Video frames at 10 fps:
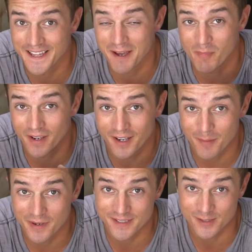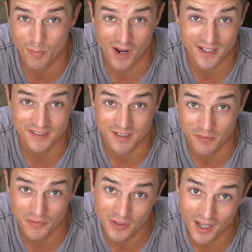that might come as a surprise to some
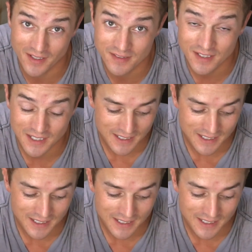of you guys.